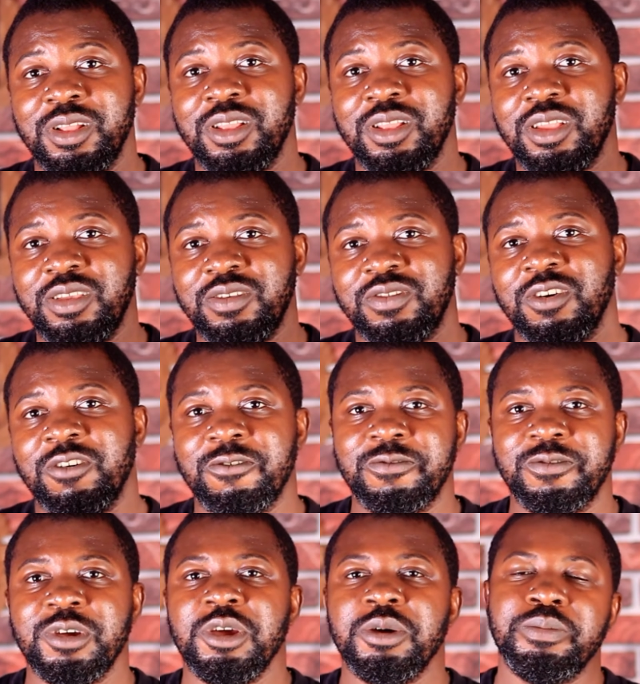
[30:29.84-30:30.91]
list of
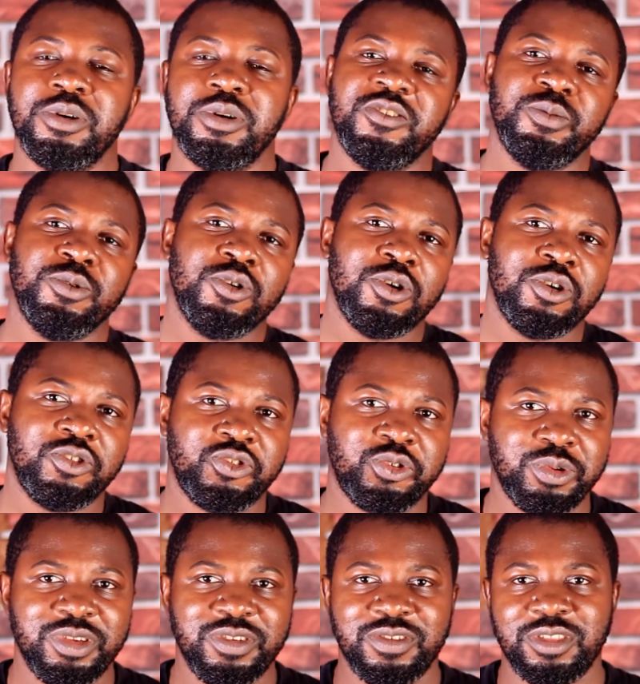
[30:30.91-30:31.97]
possible
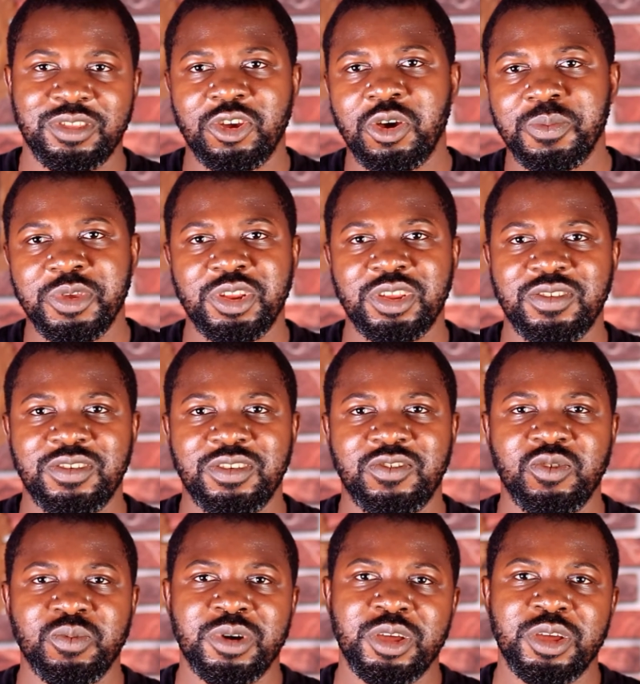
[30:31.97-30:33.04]
countries and communities
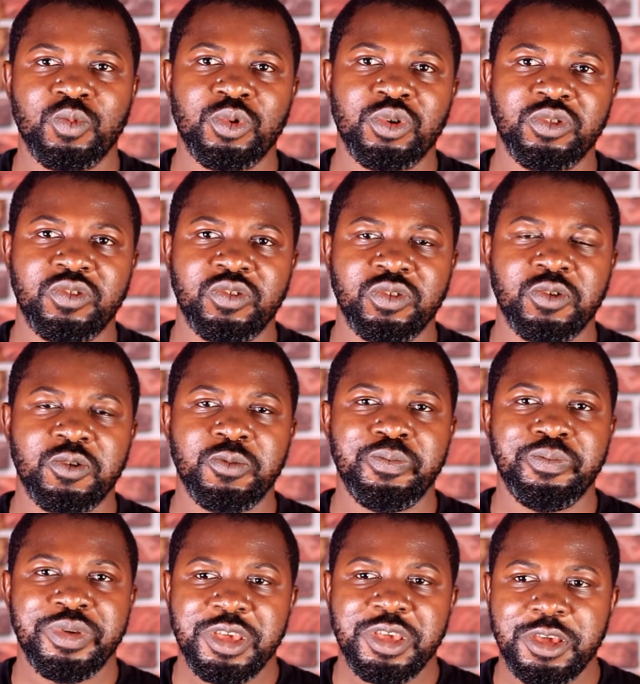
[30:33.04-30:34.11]
you might want to go
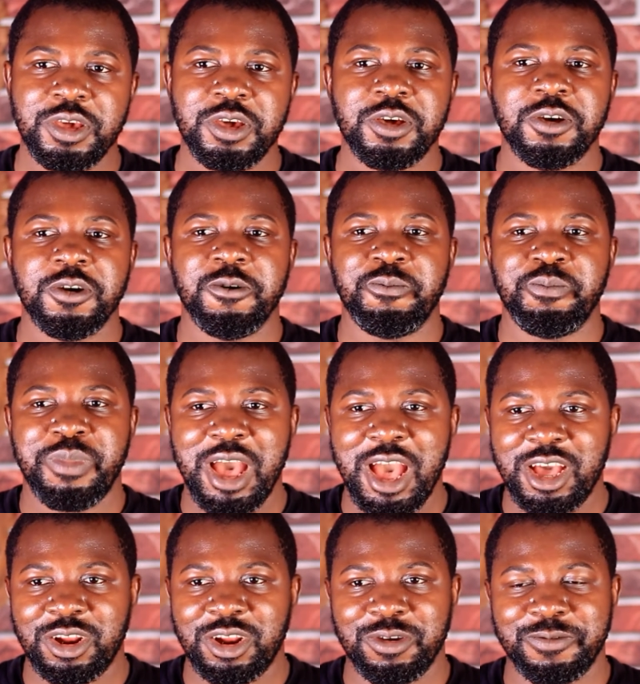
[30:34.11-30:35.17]
be a
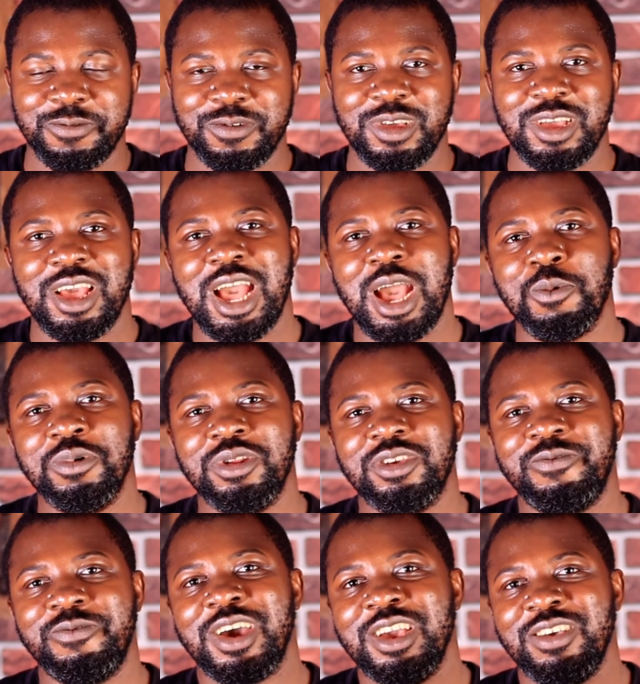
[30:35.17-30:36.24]
part of, I wouldn't
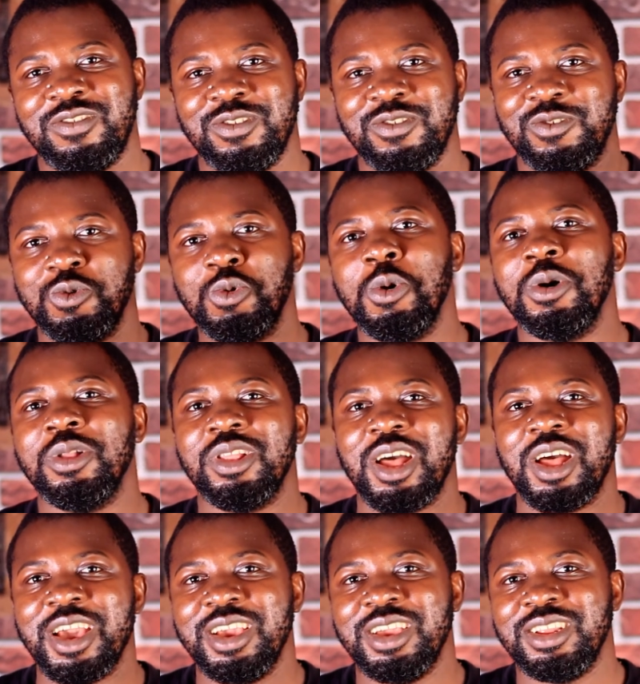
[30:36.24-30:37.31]
advise you to go
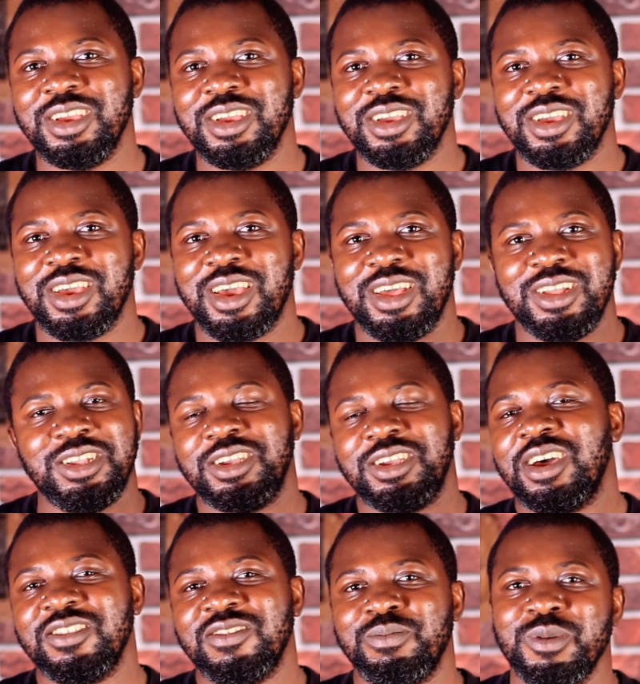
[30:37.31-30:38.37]
online and
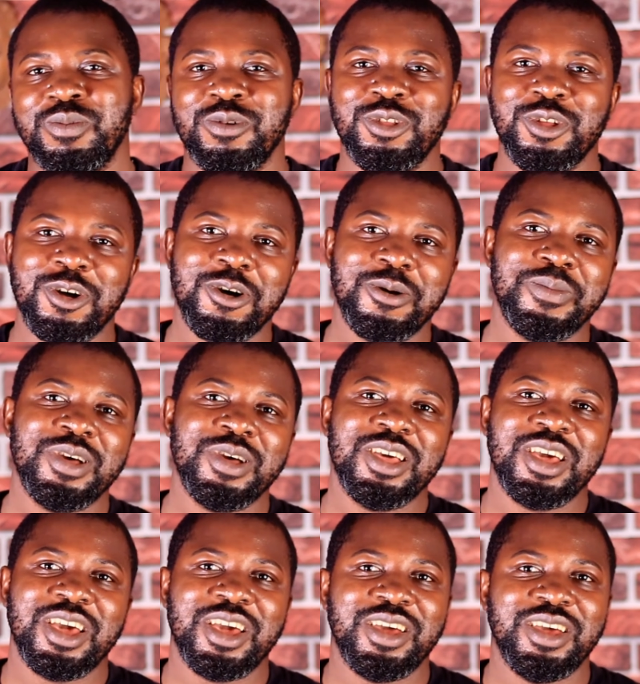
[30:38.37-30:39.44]
chat people up
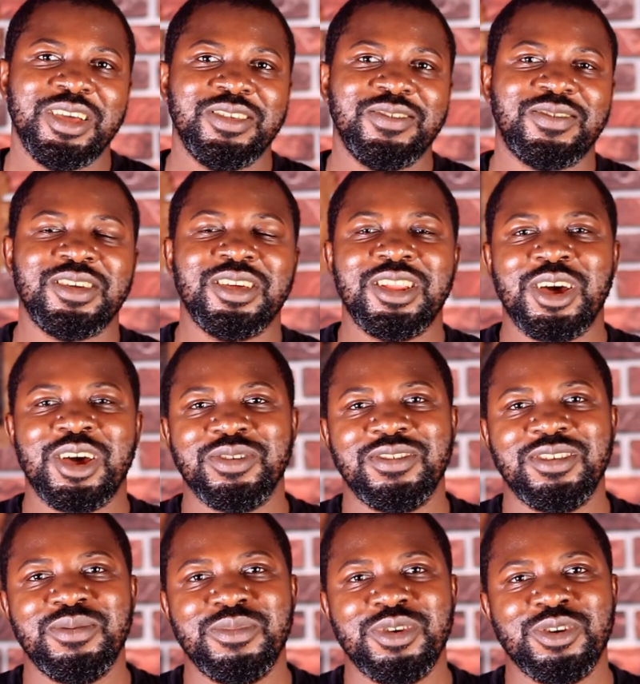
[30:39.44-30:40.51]
and send out
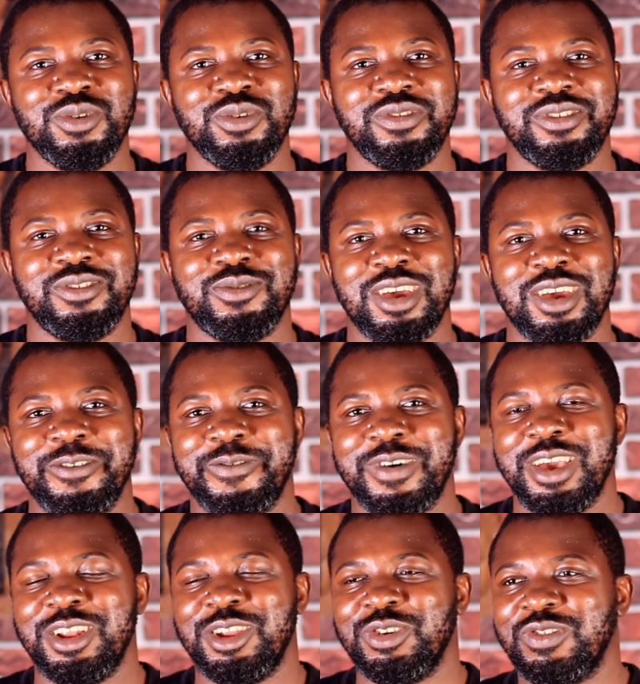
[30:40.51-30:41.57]
emails and try to
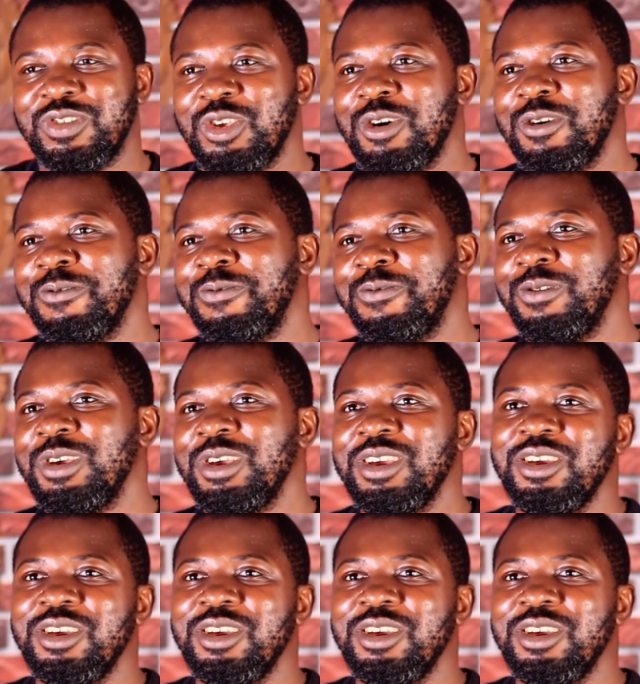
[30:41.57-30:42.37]
find out stuff,